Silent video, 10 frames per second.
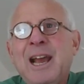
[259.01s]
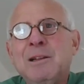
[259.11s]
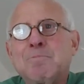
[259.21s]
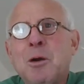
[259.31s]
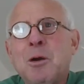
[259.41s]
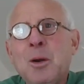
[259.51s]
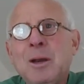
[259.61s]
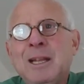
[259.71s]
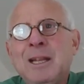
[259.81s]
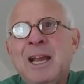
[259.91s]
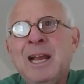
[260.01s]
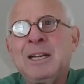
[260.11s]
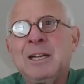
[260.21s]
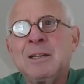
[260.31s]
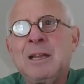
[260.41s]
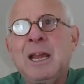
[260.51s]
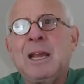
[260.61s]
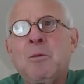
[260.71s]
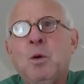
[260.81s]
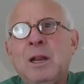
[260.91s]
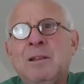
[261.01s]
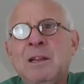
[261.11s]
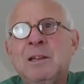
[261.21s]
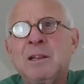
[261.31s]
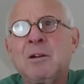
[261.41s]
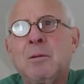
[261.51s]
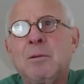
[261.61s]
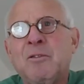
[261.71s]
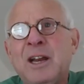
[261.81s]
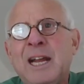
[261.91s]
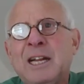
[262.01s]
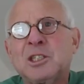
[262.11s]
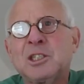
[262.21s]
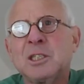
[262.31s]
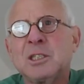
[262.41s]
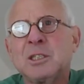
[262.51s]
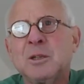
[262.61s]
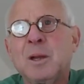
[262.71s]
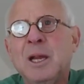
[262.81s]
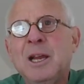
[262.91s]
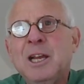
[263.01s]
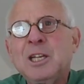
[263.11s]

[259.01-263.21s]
and the burden that they had to undertake and what it did to the global financial system.